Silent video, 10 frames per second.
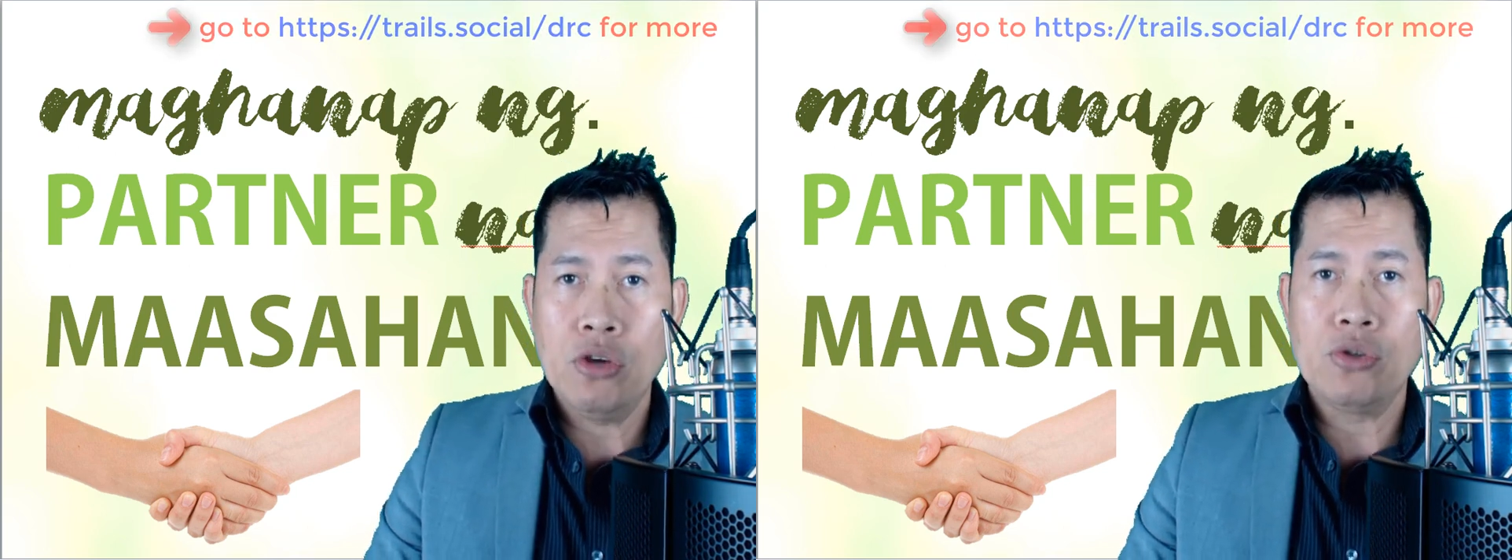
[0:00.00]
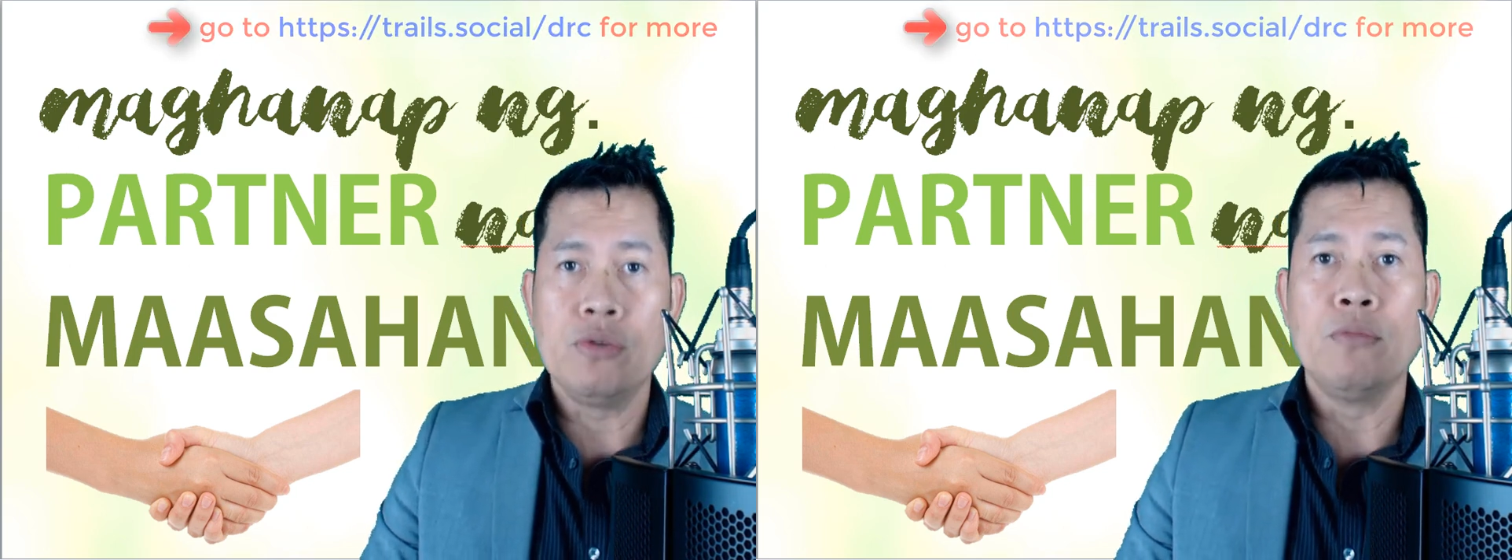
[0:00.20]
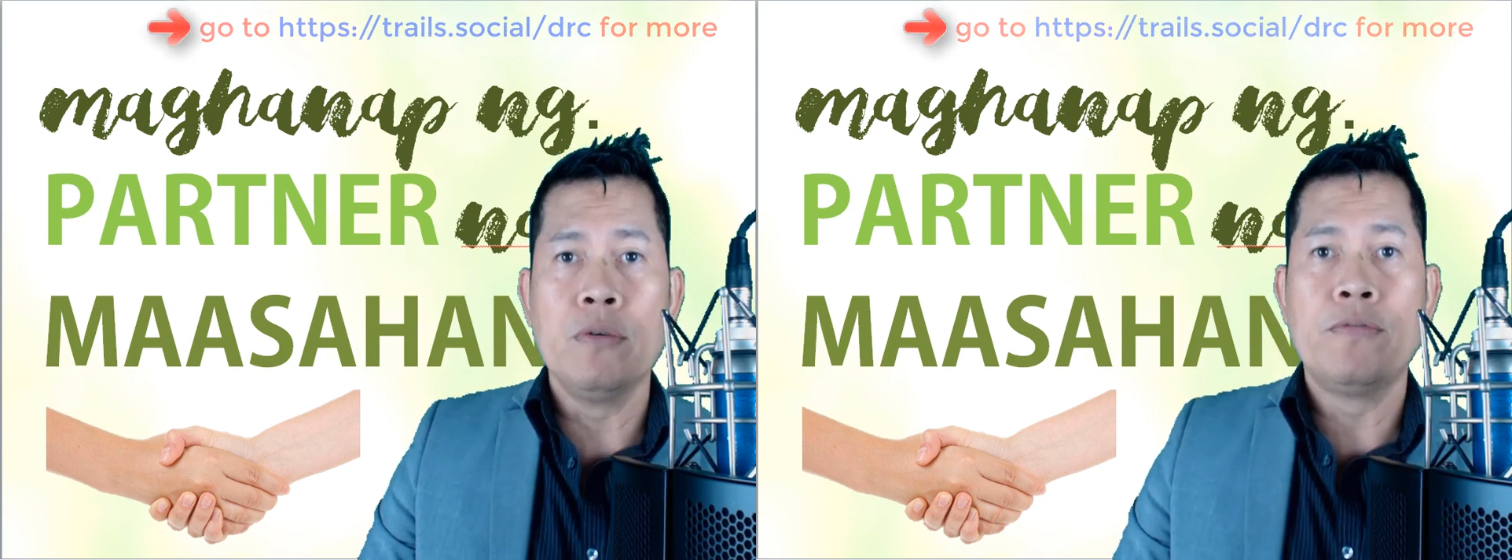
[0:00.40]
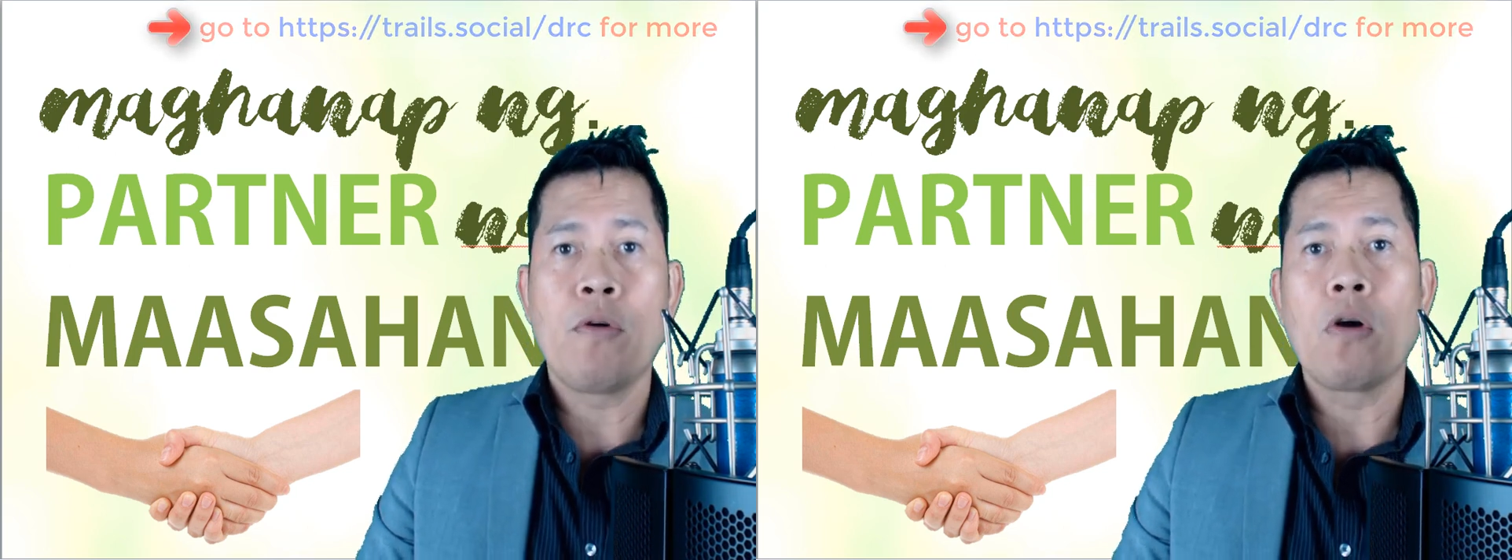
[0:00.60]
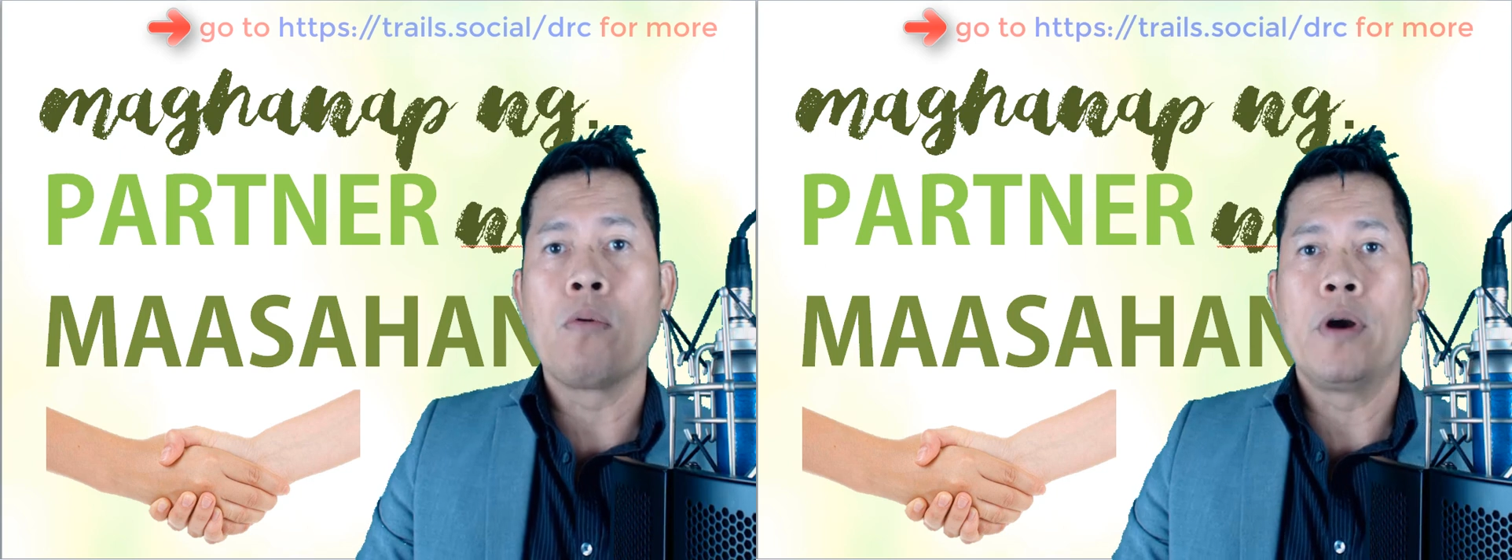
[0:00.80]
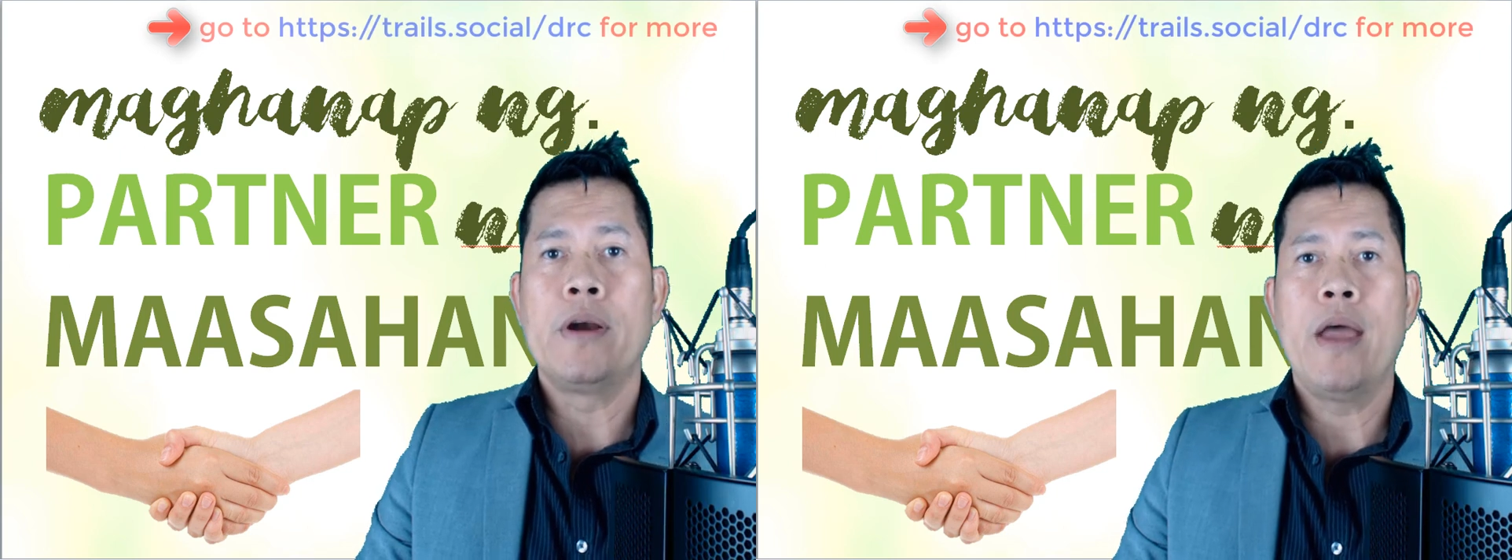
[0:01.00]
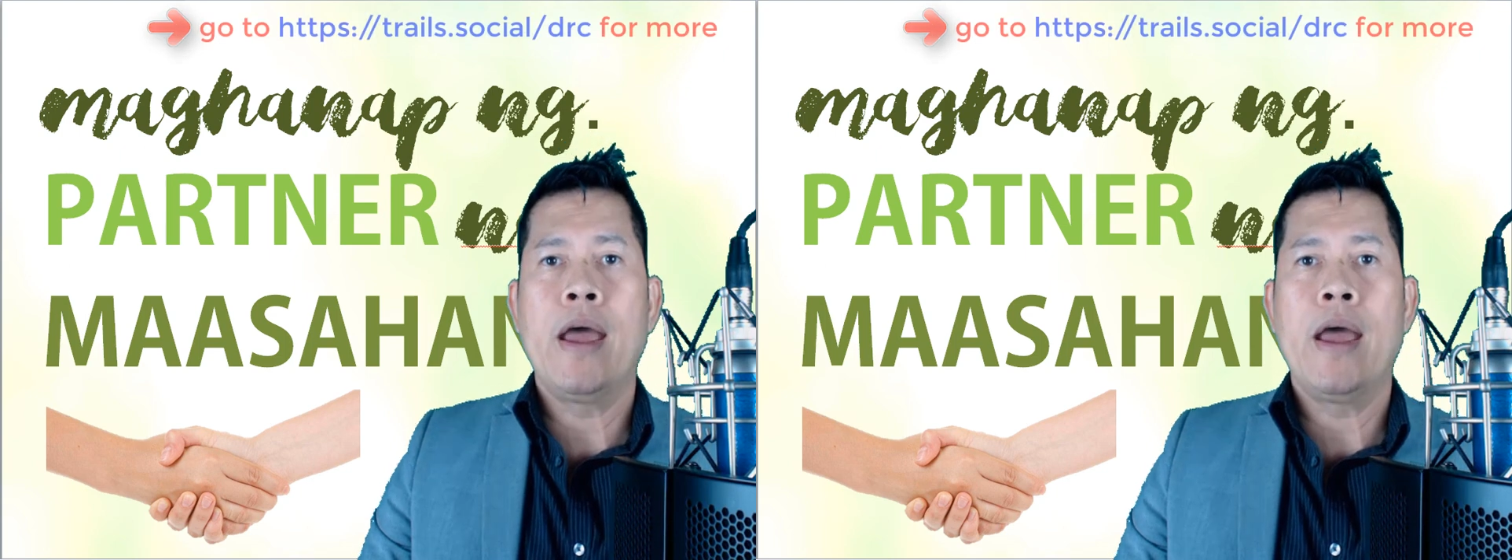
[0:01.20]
you to move forward